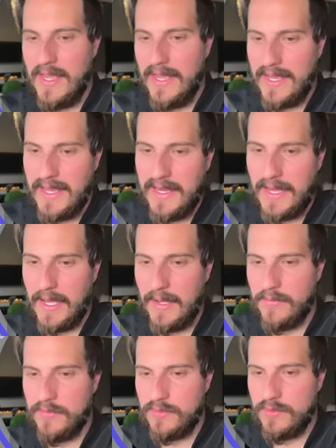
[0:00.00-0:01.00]
and,
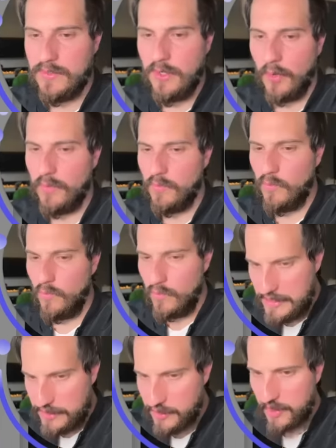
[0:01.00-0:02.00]
you know,
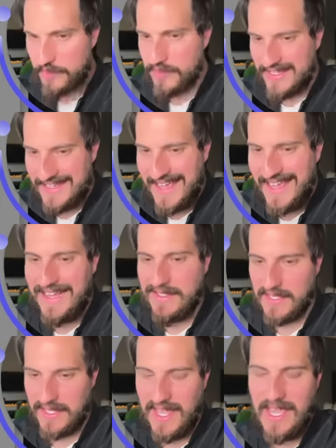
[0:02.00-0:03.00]
in terms of the
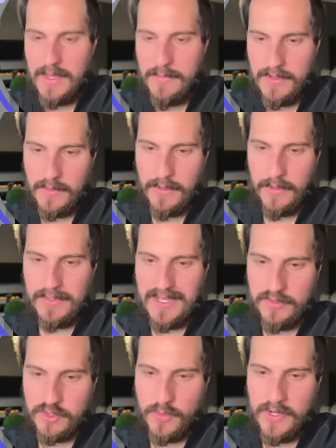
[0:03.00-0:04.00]
gains that came in the public
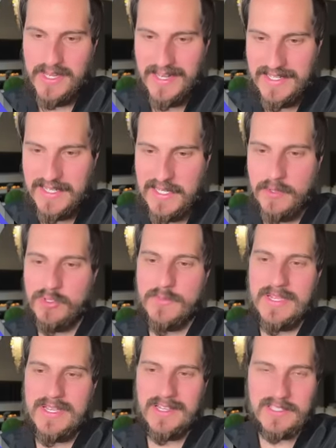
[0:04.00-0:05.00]
count in 2019, it was
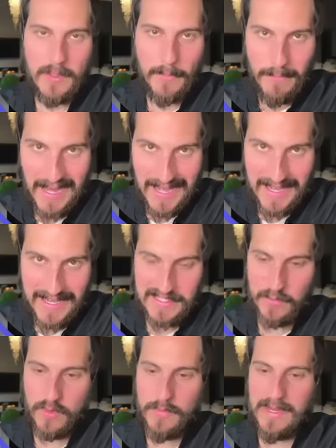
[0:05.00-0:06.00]
because of the buys
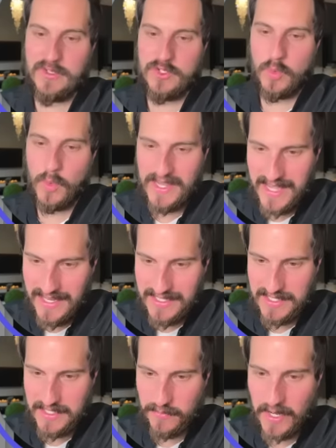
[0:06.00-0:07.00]
that were made in
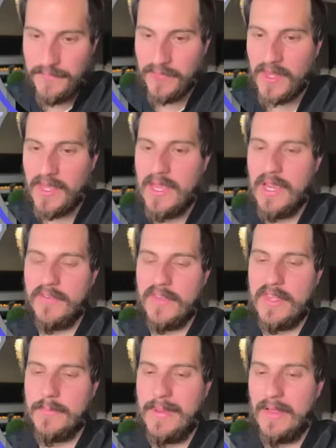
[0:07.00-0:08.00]
2018, right? If I
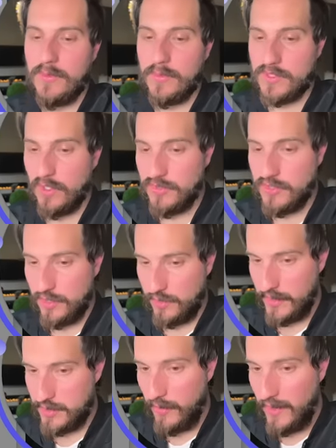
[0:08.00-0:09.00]
think about the results in
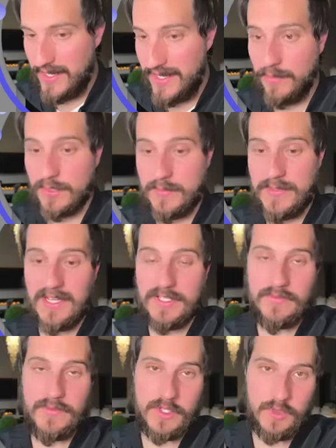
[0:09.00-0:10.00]
2020, it was
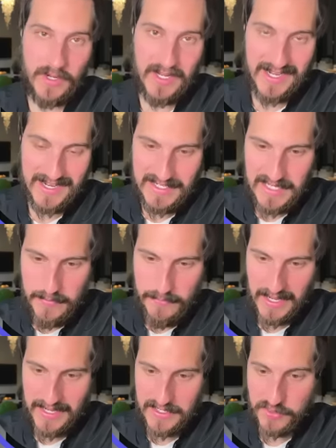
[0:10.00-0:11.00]
because of the 2019
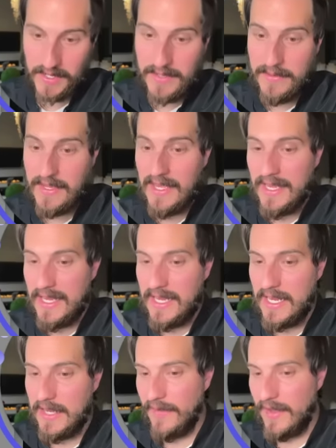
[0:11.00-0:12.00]
buys, right?
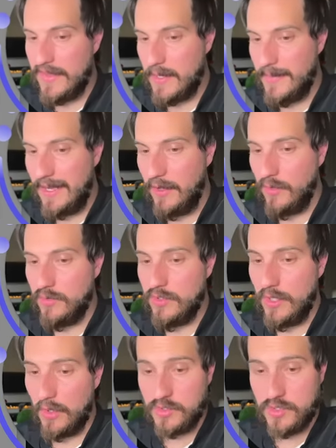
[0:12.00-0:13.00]
If I think about,
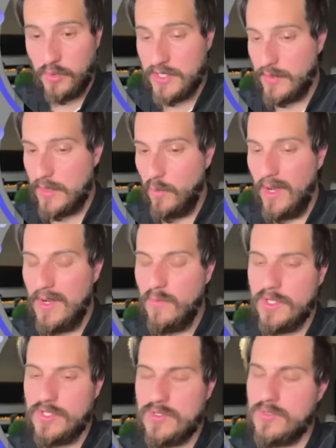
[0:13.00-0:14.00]
you know, 2021
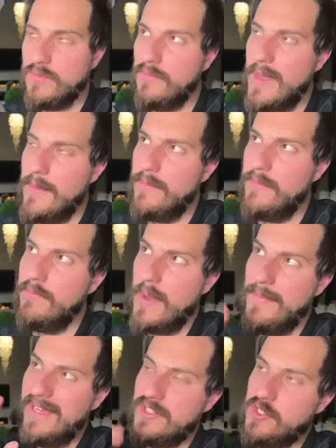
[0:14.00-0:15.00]
was my
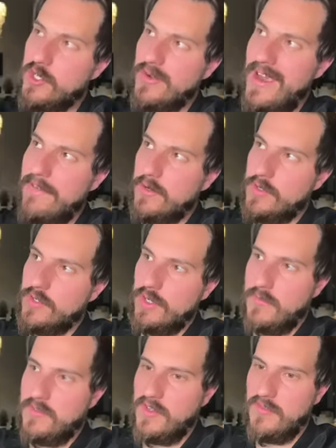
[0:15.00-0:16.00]
best year ever in
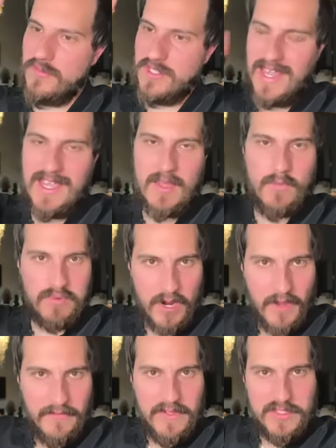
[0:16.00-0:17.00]
terms of taking
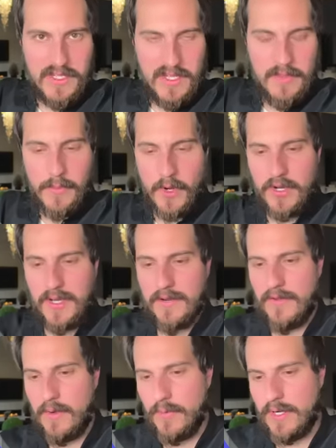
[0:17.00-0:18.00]
profits in the market,
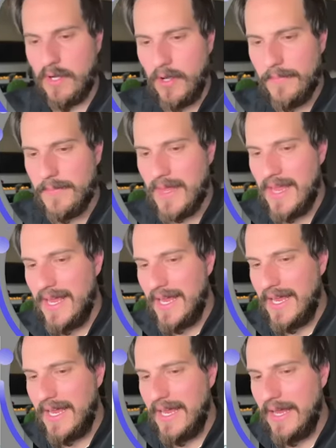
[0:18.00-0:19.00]
if I recall.
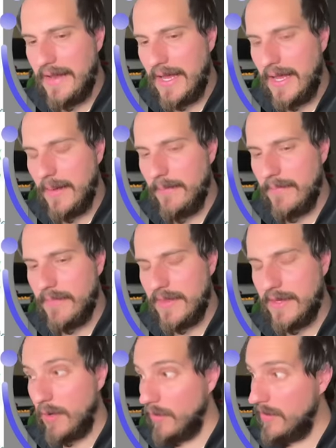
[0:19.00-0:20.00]
And,
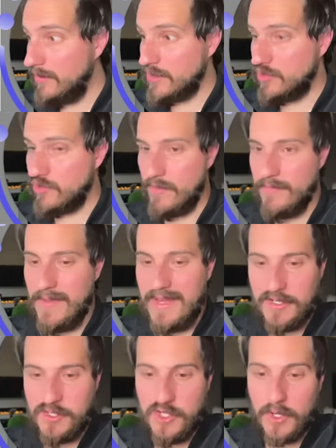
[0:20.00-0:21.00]
you know, that was a
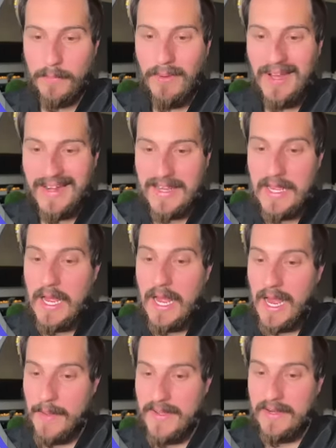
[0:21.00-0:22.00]
tremendous year, but
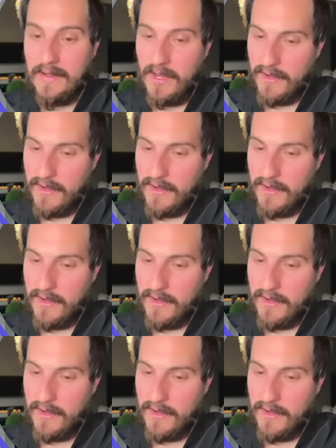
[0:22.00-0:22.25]
I made a lot